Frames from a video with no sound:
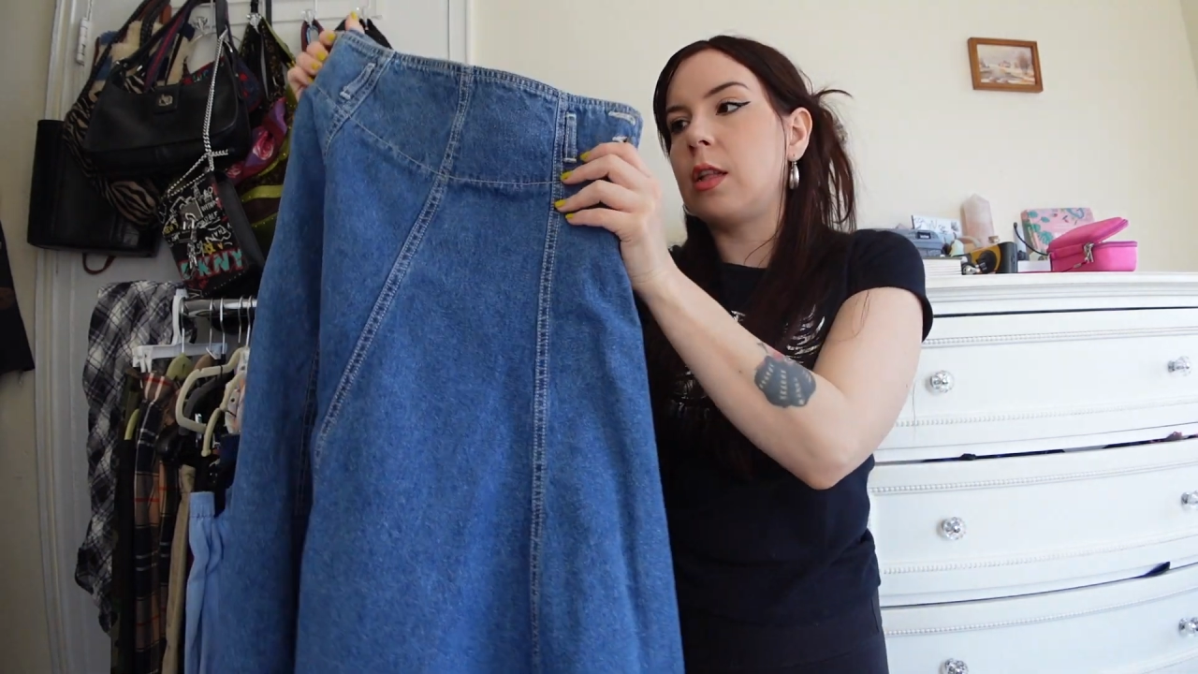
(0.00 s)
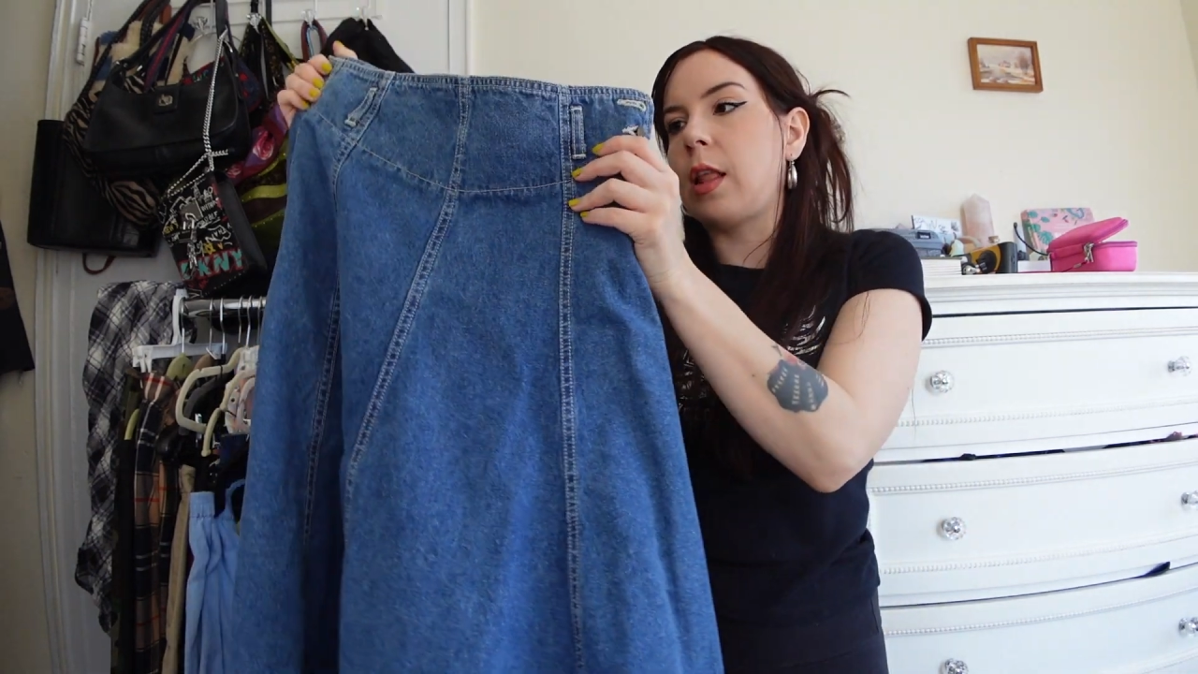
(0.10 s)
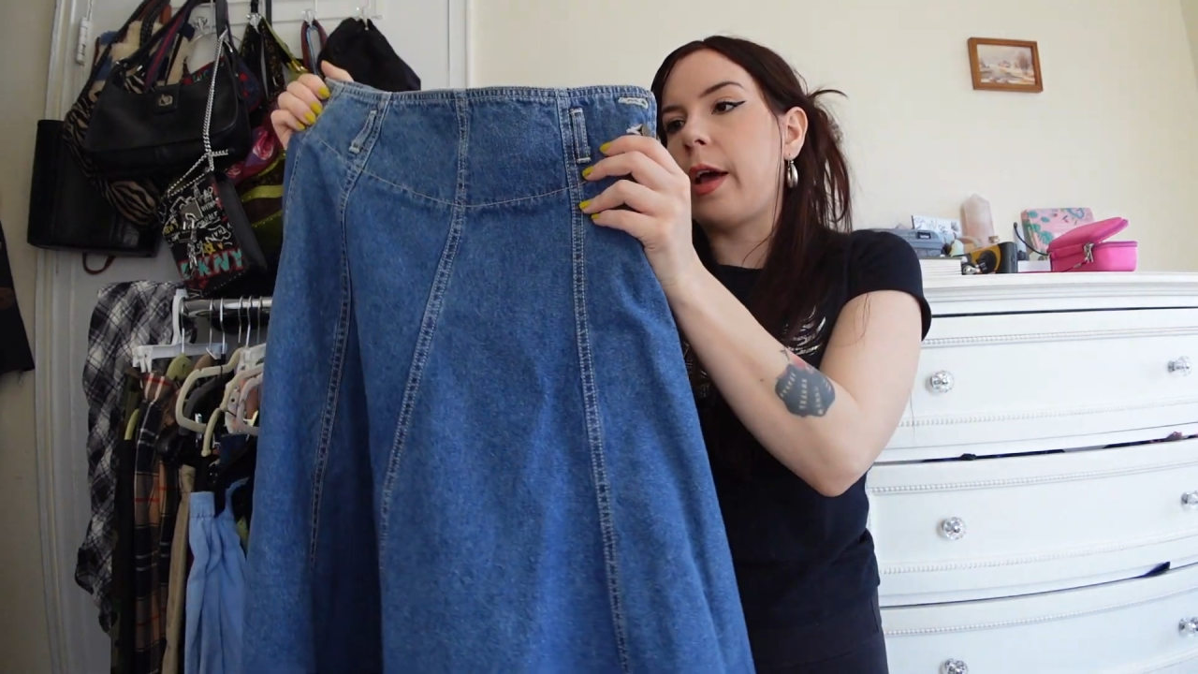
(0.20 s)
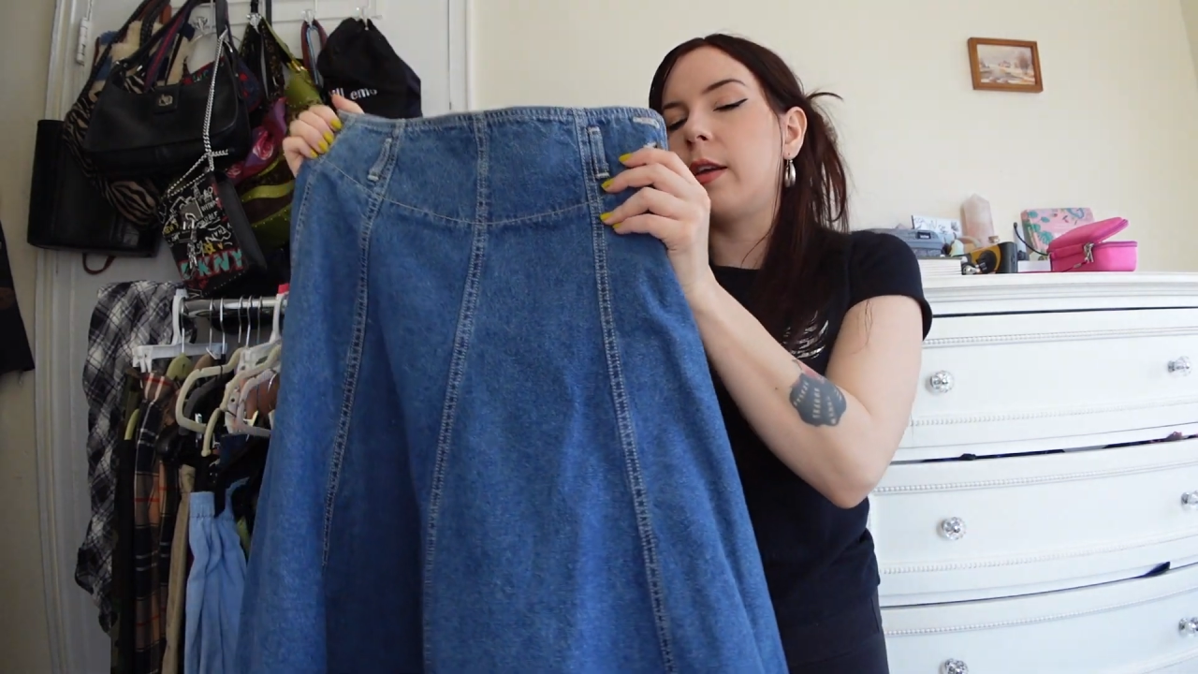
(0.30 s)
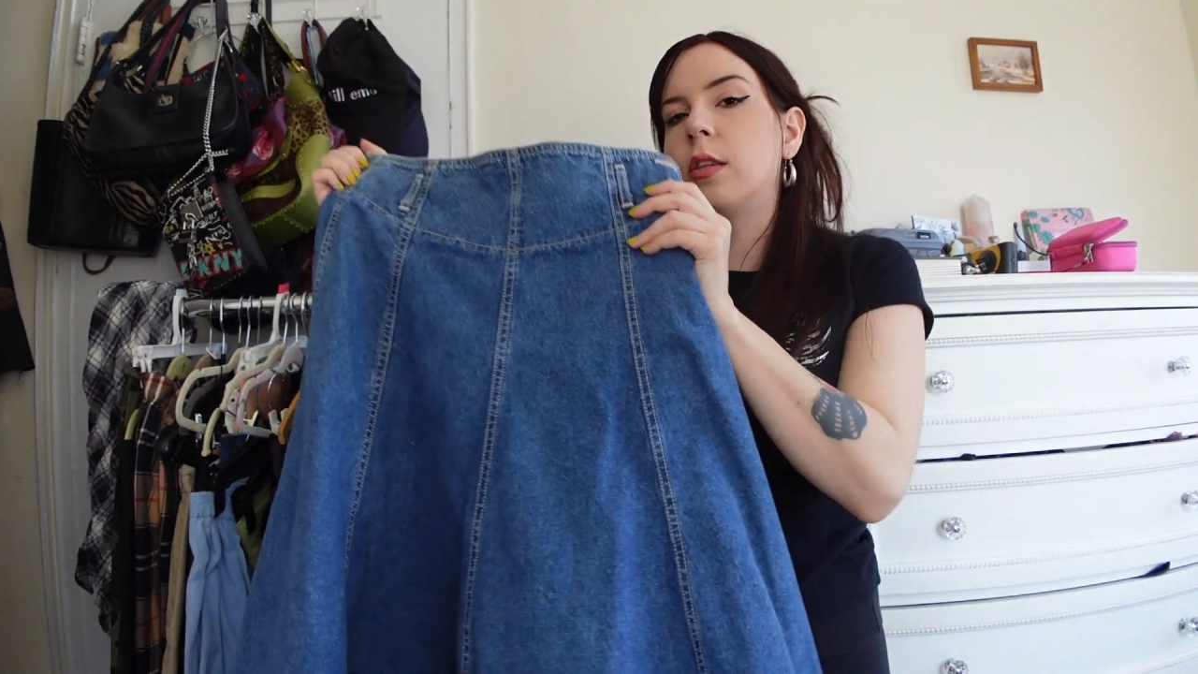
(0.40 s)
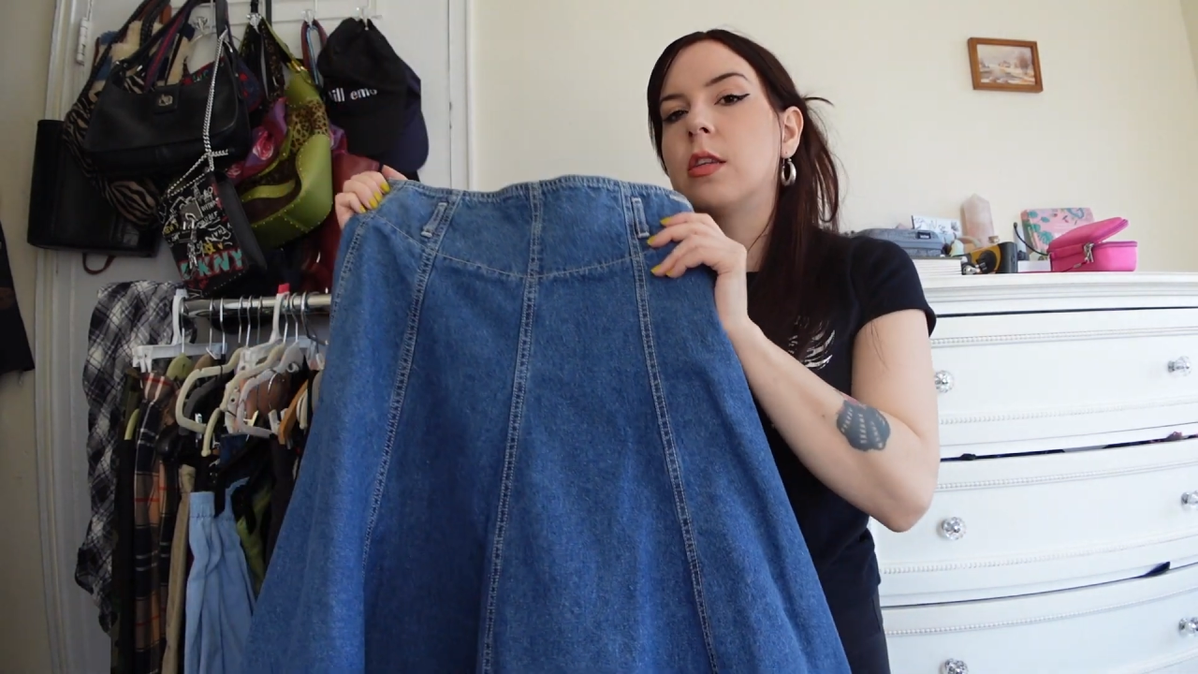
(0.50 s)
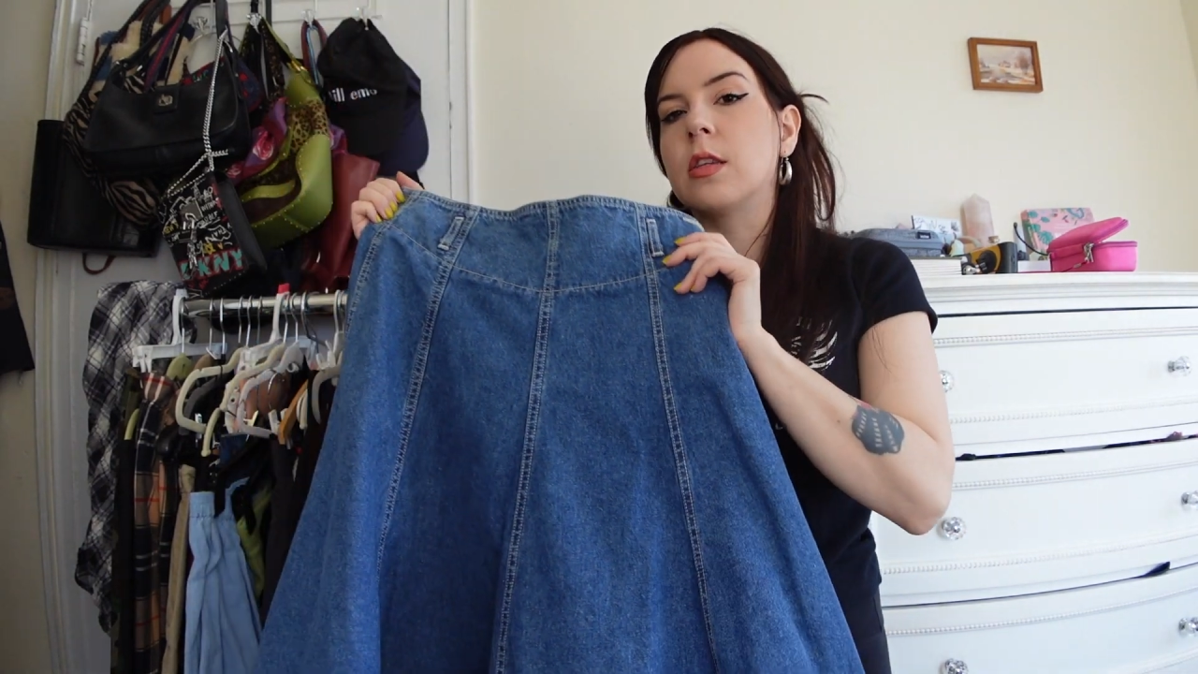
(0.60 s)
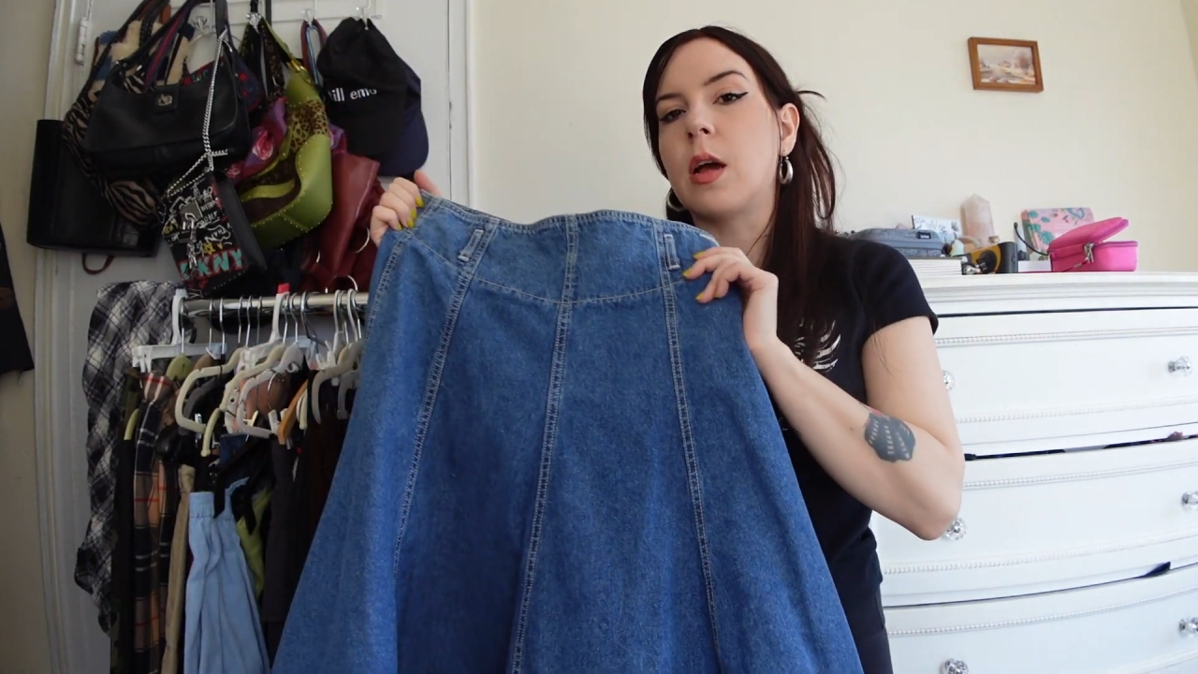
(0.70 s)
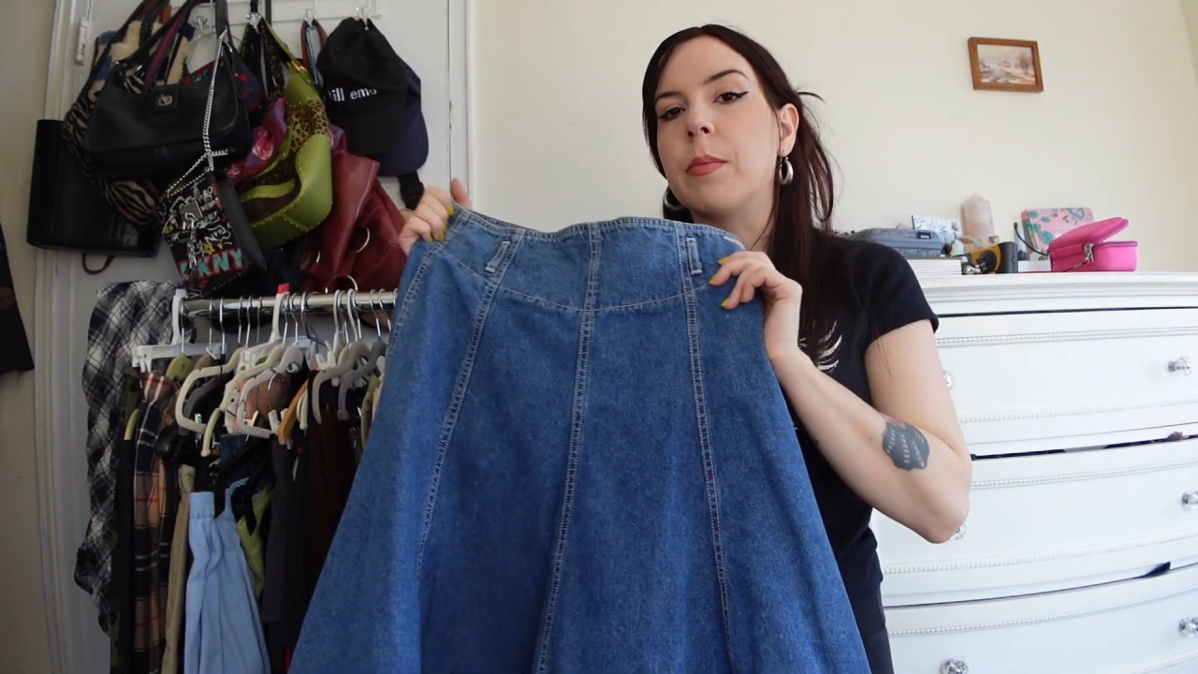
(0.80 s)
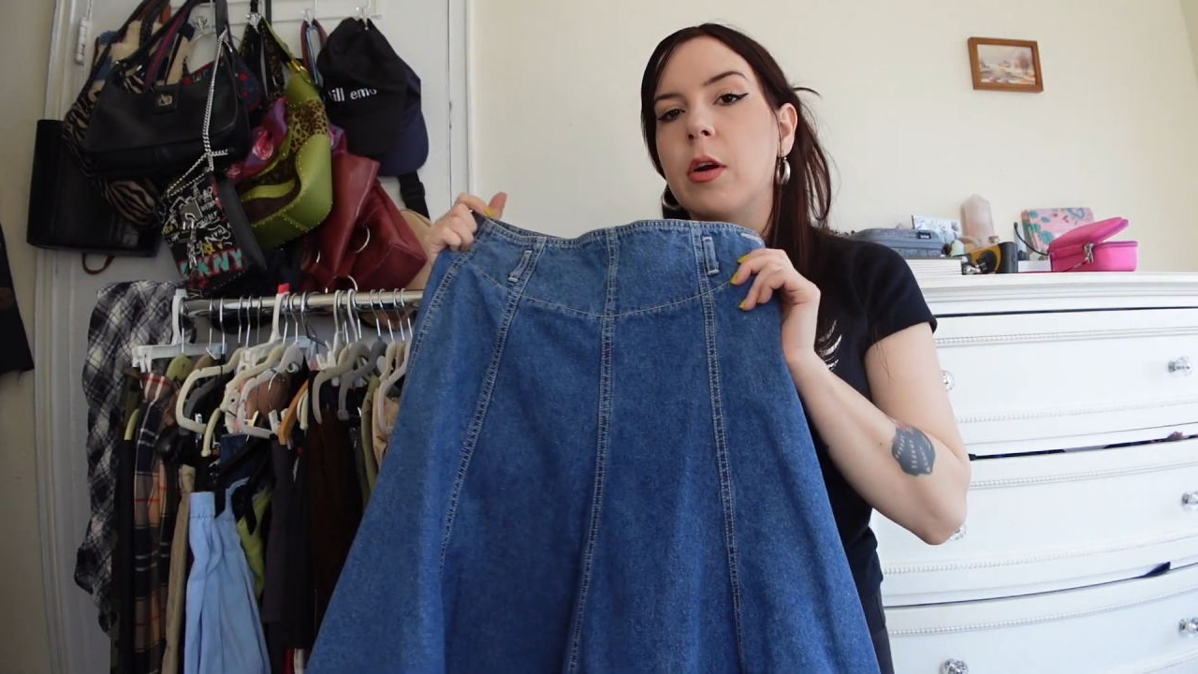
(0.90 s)
last
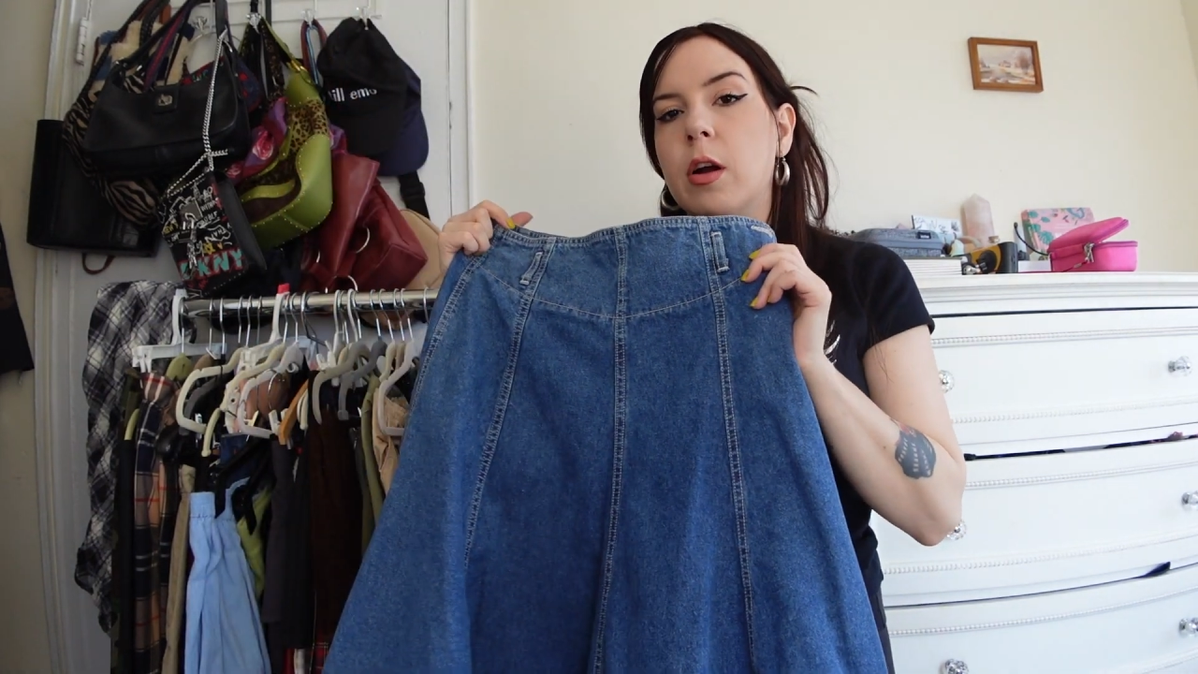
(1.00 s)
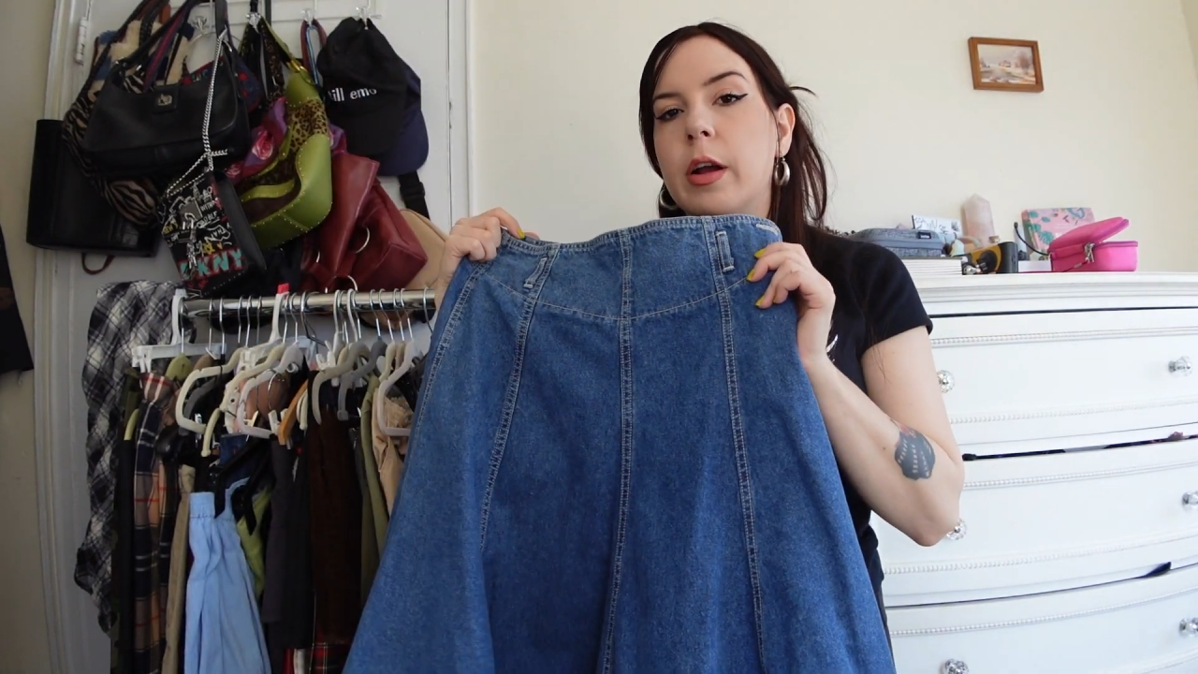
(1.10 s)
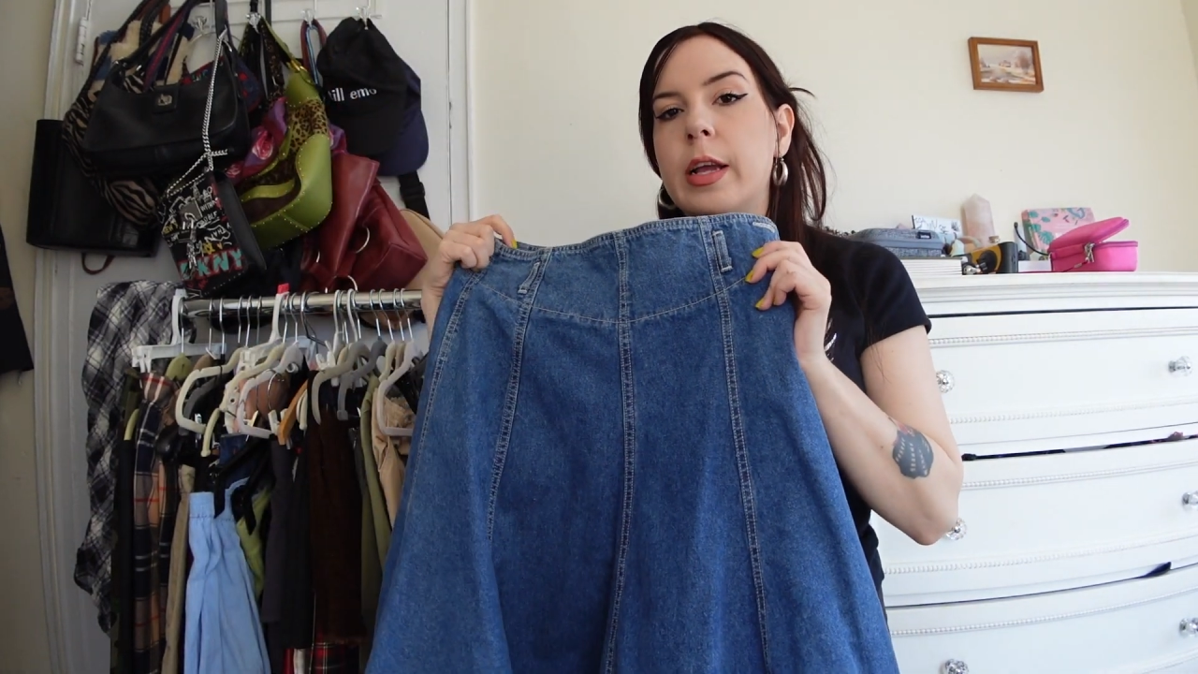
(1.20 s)
summer.